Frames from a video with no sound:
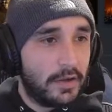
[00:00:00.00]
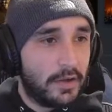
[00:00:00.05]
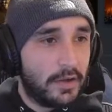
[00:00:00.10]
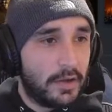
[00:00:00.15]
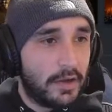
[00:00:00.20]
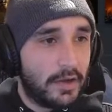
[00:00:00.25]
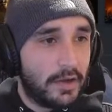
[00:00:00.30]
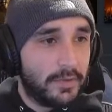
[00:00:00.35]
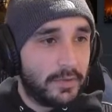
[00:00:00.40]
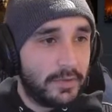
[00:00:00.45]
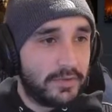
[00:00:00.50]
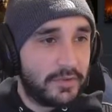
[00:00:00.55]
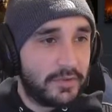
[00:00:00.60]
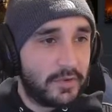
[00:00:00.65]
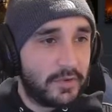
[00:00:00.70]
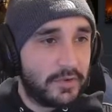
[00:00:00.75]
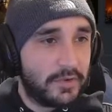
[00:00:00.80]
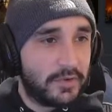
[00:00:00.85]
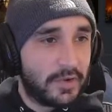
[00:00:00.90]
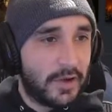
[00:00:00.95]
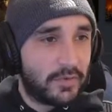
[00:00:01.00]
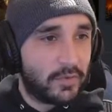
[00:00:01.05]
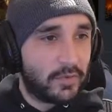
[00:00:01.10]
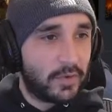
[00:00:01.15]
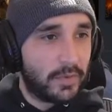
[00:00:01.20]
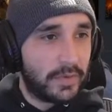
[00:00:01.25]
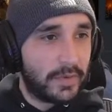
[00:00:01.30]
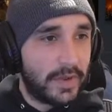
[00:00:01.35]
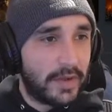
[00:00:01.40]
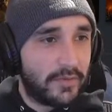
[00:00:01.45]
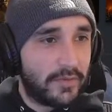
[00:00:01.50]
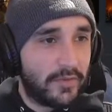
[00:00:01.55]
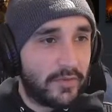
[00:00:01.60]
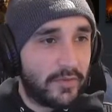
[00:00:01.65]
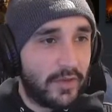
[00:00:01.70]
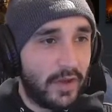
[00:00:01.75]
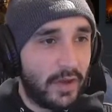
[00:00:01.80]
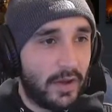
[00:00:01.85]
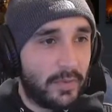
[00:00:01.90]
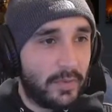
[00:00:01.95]
Let's see what software we have
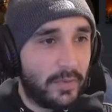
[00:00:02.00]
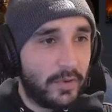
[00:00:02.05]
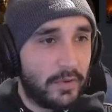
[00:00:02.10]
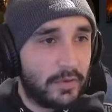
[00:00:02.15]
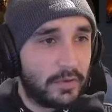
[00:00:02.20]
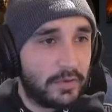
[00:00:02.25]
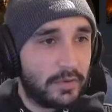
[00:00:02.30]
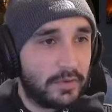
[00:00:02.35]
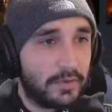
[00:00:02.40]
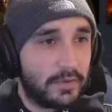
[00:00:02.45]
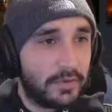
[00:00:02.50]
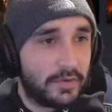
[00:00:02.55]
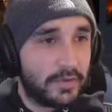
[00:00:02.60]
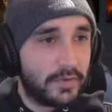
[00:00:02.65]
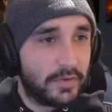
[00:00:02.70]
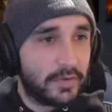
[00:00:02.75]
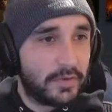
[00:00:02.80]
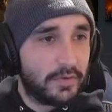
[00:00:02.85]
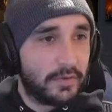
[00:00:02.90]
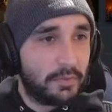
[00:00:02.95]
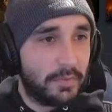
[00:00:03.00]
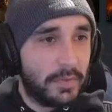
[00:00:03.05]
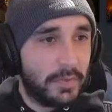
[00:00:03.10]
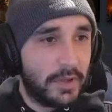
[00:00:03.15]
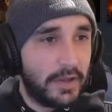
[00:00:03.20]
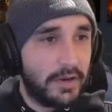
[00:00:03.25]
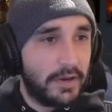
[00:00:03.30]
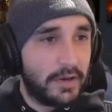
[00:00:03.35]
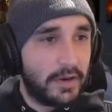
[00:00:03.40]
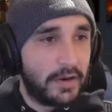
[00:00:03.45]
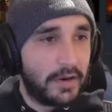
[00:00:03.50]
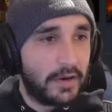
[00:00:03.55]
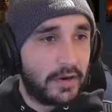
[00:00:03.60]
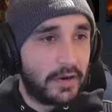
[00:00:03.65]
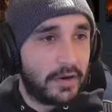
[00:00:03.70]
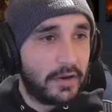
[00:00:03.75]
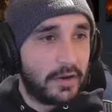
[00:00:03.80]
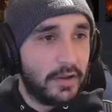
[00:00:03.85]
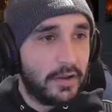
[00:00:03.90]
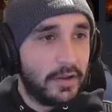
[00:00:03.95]
available just for
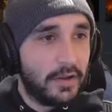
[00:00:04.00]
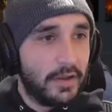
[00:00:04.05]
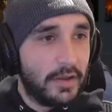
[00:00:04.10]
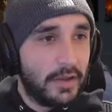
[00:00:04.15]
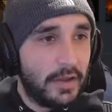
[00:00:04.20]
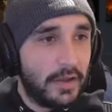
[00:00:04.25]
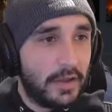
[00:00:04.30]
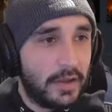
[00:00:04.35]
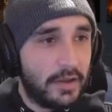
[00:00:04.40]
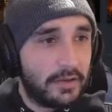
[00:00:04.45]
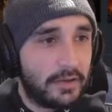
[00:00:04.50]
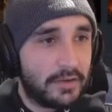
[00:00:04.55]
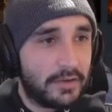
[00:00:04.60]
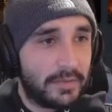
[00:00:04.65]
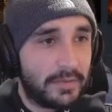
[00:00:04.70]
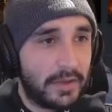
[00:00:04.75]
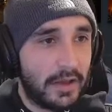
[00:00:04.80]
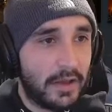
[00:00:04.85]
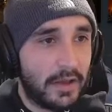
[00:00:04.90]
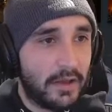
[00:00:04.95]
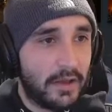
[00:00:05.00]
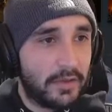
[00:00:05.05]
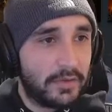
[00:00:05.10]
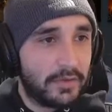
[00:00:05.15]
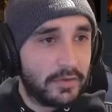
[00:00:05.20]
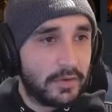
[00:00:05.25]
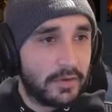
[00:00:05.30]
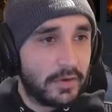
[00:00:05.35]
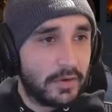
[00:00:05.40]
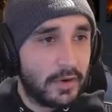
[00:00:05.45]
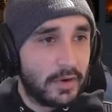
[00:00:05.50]
Blender and something else.